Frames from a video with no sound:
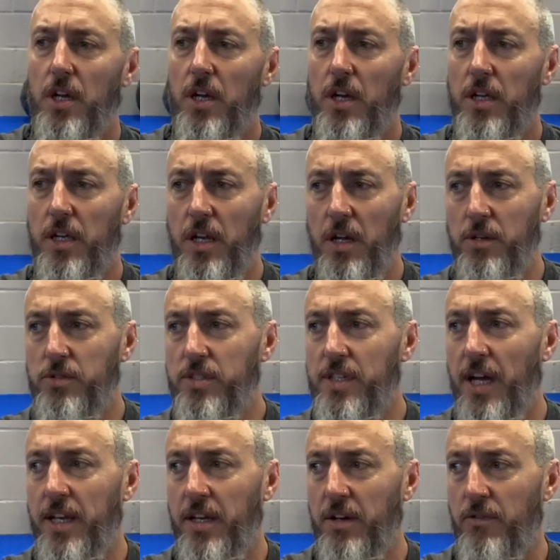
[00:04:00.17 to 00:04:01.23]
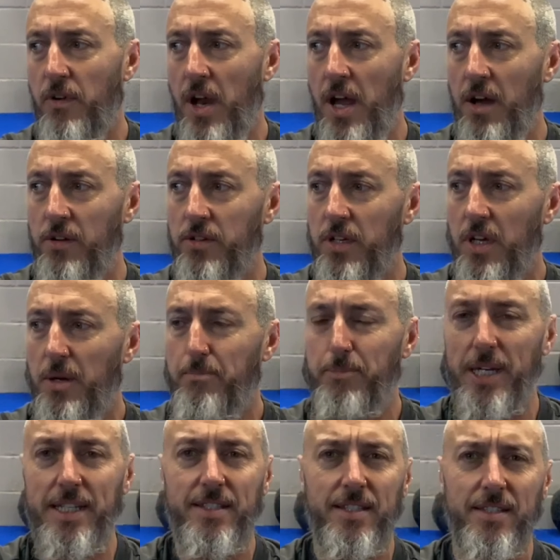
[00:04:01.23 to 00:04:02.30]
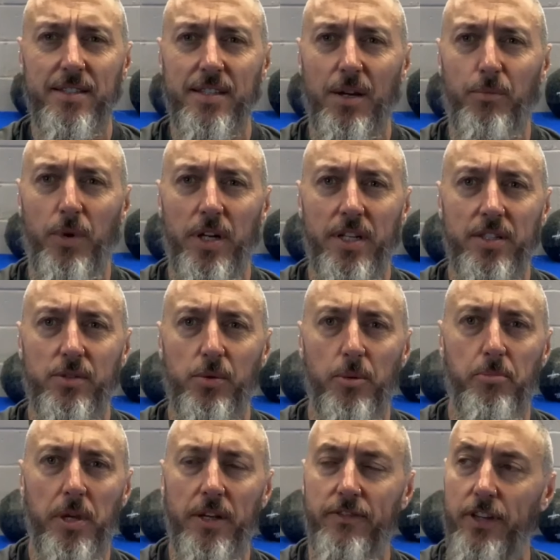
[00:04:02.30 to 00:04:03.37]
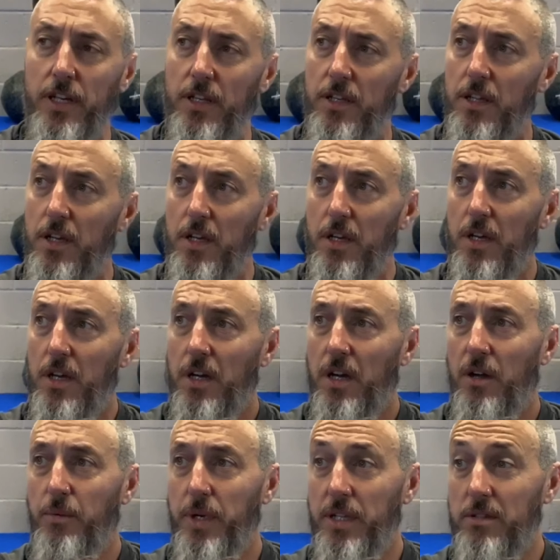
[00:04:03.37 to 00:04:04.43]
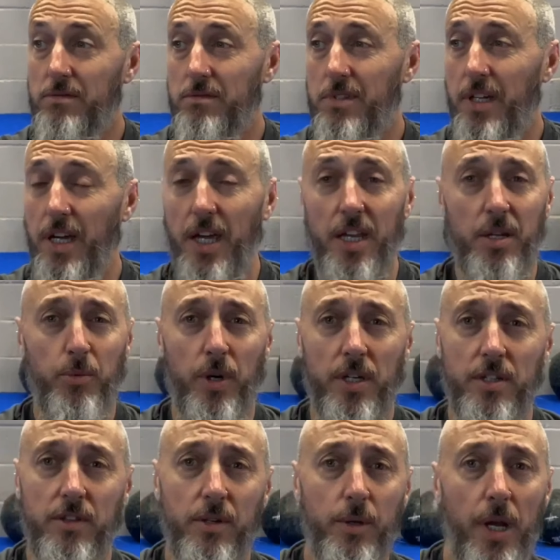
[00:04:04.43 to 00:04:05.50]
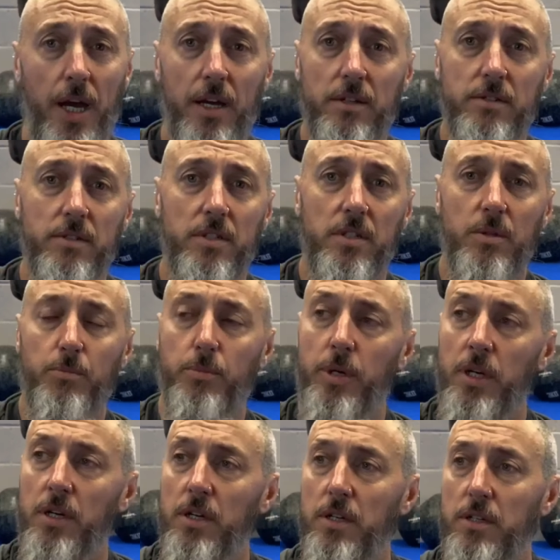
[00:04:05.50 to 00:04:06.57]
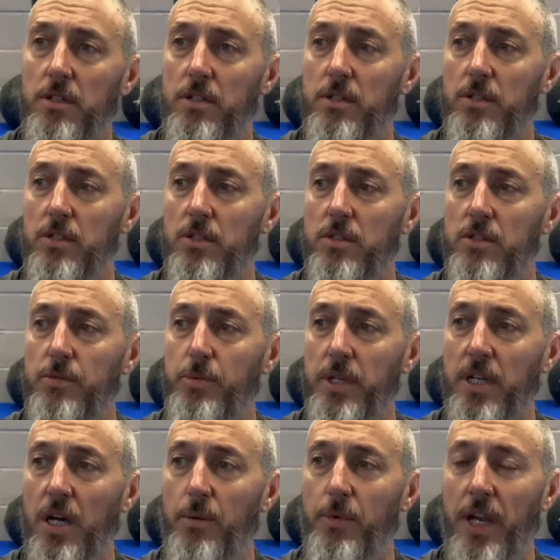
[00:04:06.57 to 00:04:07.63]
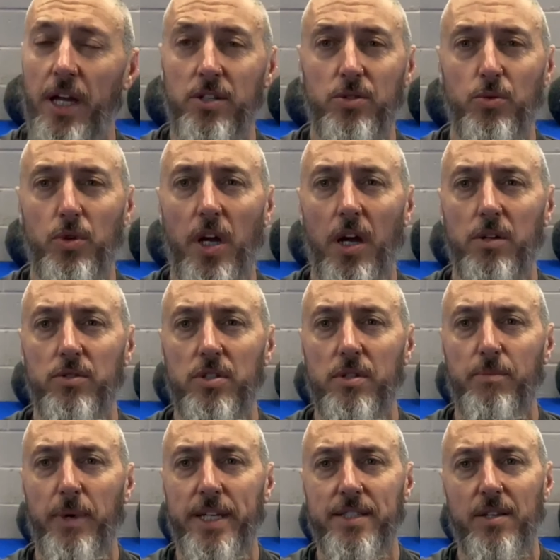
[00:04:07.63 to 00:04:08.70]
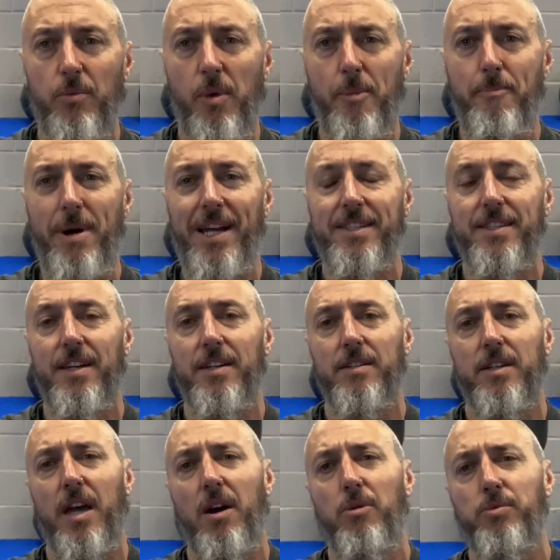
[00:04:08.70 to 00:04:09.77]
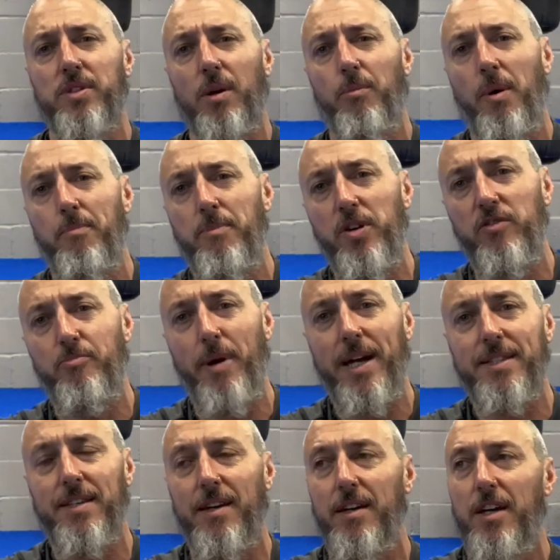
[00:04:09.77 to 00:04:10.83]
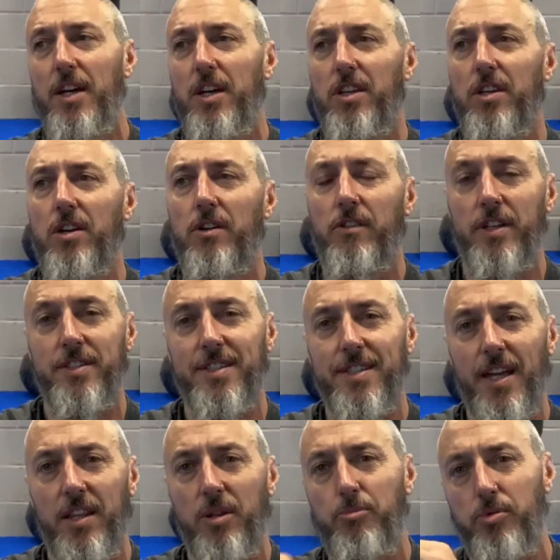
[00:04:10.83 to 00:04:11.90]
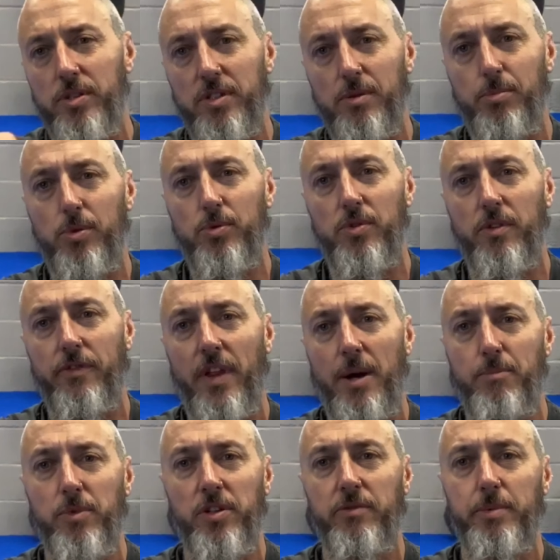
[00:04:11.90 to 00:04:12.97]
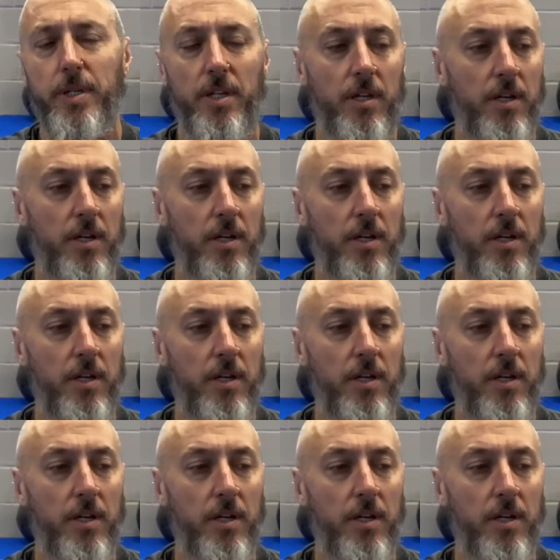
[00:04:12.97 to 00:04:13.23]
you know, standing around beasting someone into oblivion. I mean, anyone can do that. But to become an actual coach, to make someone better, help someone move better, you've got to understand the principles of that movement.